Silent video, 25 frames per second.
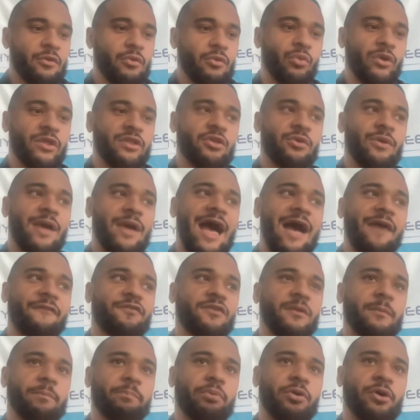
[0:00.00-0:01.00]
what you
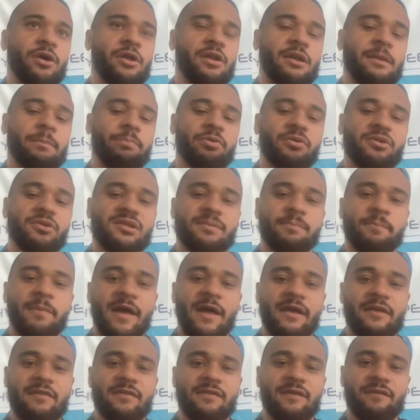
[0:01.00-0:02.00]
have to put in a
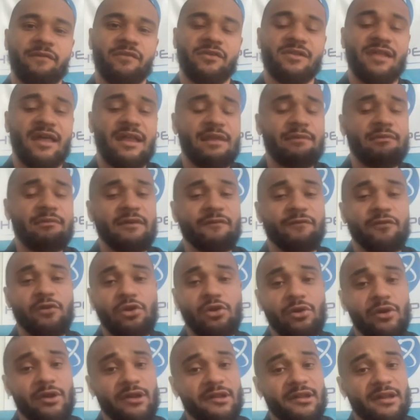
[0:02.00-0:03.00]
perspective is that even if you
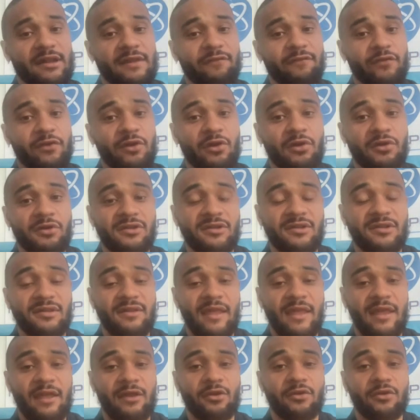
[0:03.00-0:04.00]
don't achieve your
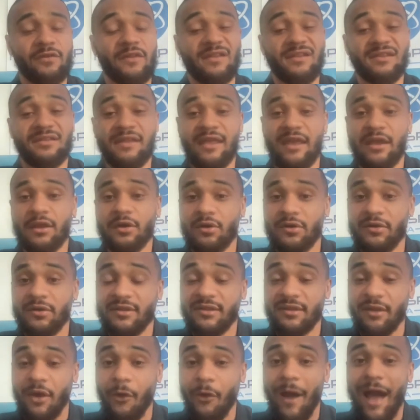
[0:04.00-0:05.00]
standard, the
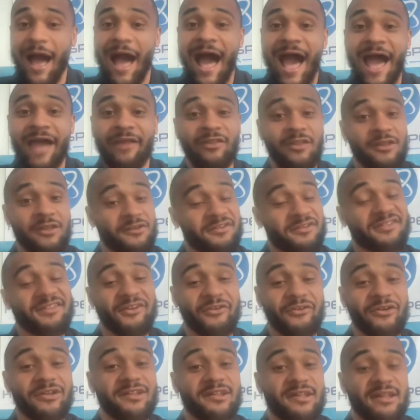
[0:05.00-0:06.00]
standard's so high that you're
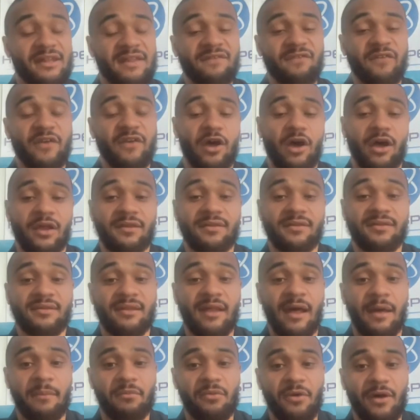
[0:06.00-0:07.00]
still achieving on
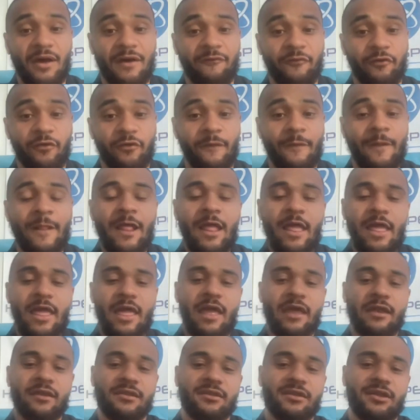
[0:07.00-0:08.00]
some level.
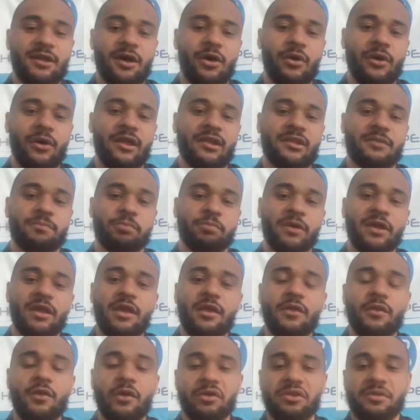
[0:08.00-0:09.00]
And so it's
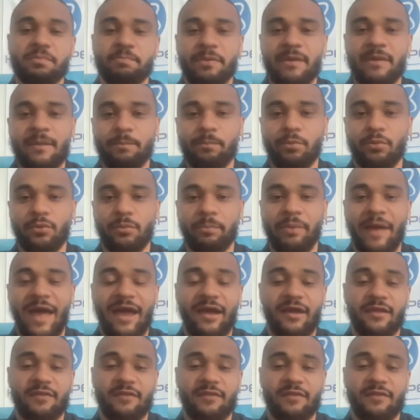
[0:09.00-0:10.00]
bringing those people
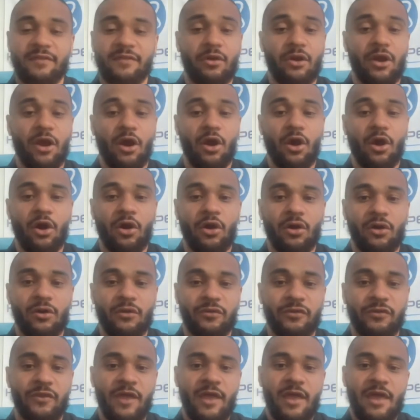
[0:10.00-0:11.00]
back down to
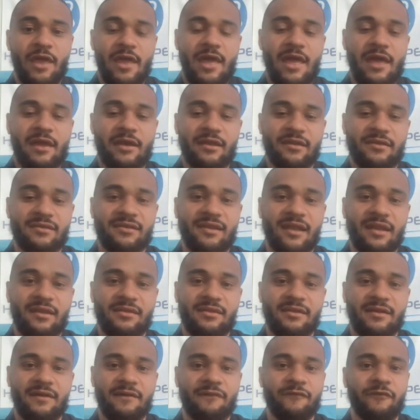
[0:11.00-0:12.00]
earth in a
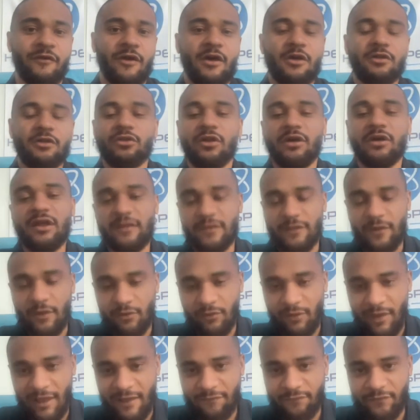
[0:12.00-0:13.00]
sense of look at the
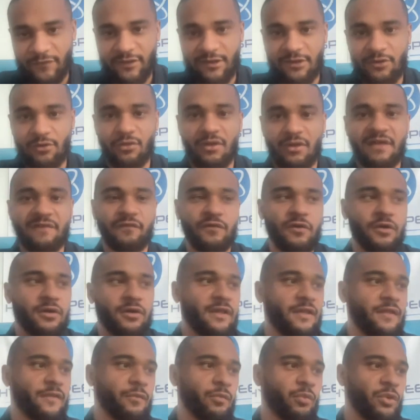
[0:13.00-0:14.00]
life that you live,
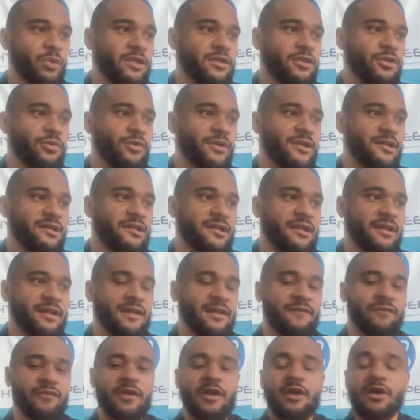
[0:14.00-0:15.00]
look at what you
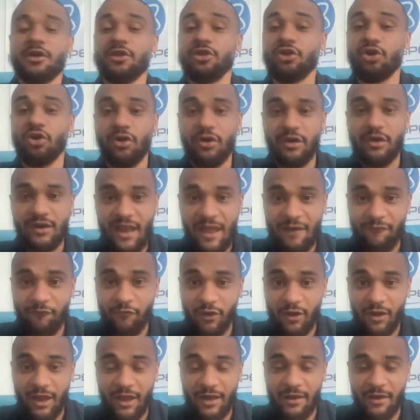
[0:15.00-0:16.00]
achieve. You're
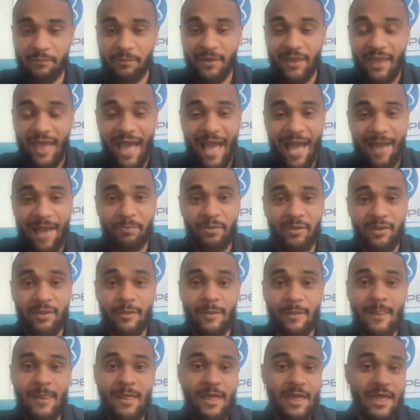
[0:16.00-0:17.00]
never going to be
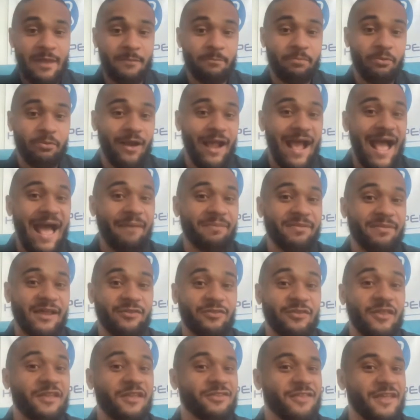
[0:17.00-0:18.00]
happy and perhaps I
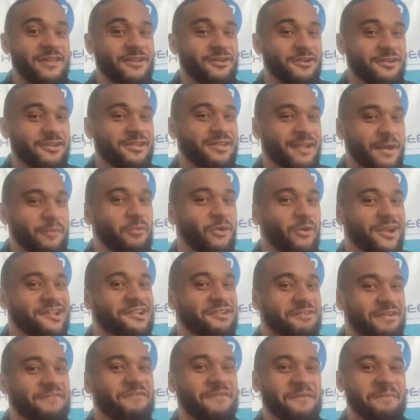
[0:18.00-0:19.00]
think that you're somewhat
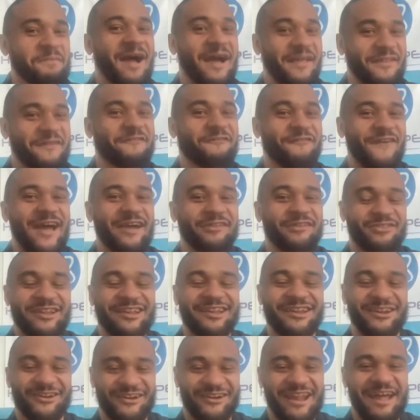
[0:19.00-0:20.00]
driven by the fact
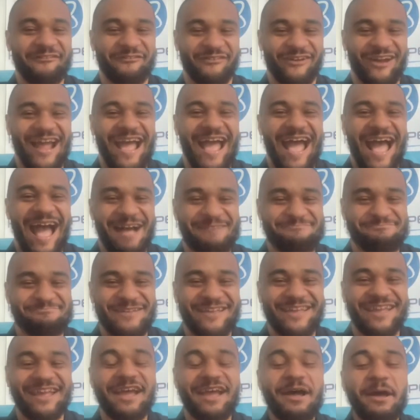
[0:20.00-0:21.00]
that you're never
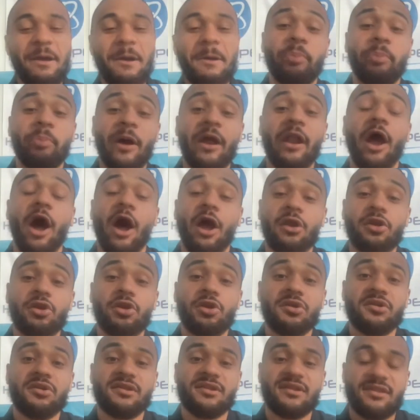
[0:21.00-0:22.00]
happy. But
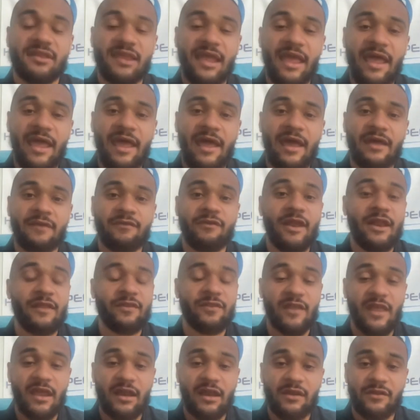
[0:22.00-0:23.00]
understand that
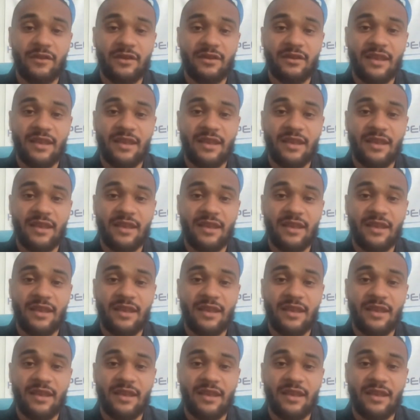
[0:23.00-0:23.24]
at the end of the